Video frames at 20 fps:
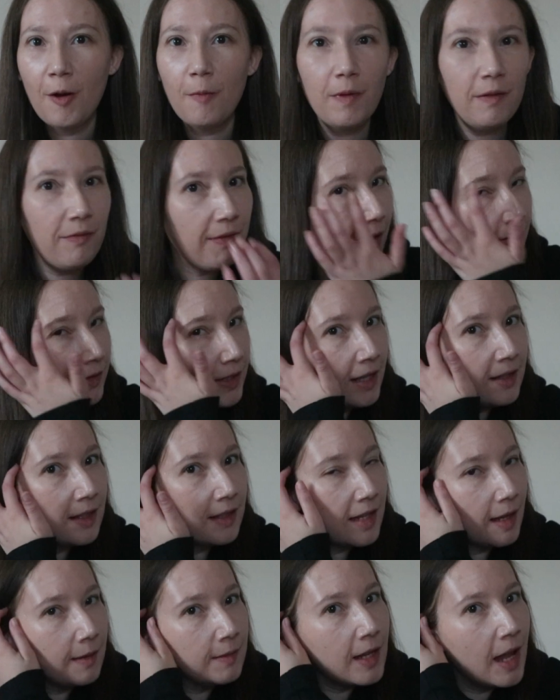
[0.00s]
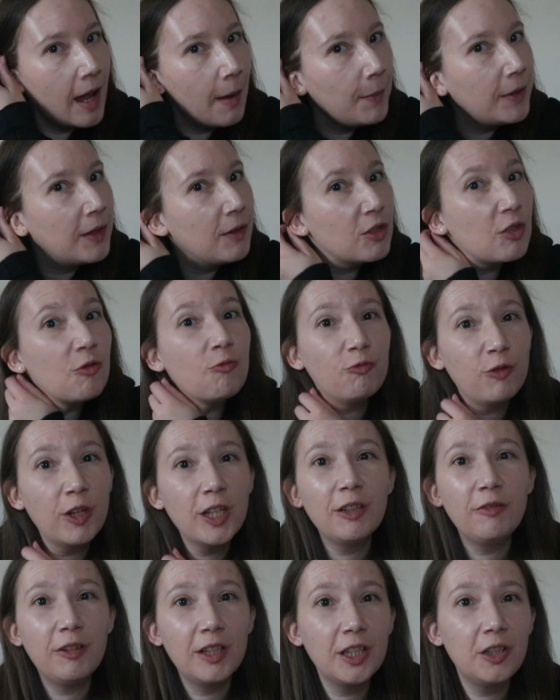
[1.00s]
we found it at the same time, and it's
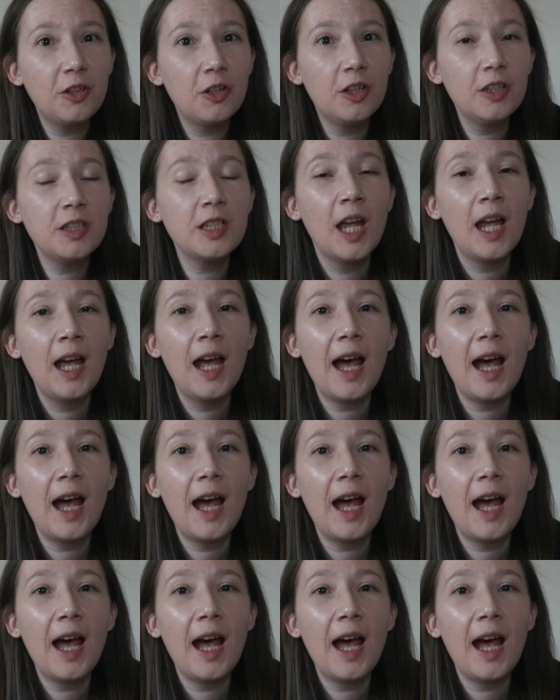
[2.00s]
really, really good.